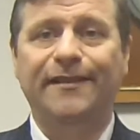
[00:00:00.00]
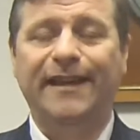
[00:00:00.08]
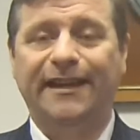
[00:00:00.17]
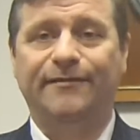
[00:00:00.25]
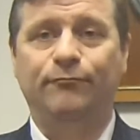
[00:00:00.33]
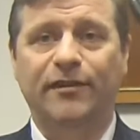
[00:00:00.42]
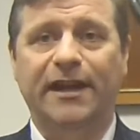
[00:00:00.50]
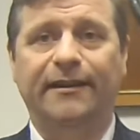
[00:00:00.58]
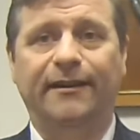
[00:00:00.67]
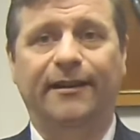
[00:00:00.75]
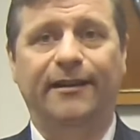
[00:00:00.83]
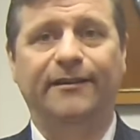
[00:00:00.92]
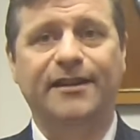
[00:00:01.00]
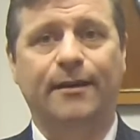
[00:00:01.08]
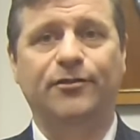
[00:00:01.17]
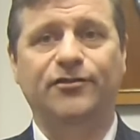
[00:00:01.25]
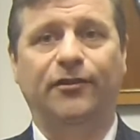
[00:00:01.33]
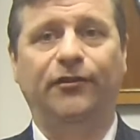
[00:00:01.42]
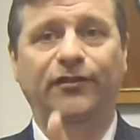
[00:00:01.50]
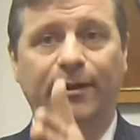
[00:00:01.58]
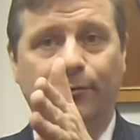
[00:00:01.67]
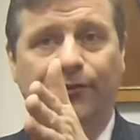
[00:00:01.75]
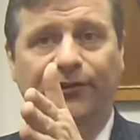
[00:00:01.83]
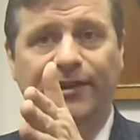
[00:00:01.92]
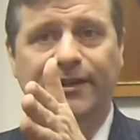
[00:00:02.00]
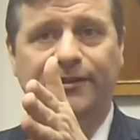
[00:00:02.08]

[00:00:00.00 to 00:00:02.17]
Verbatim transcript: like like uh, Thomas Young's double slit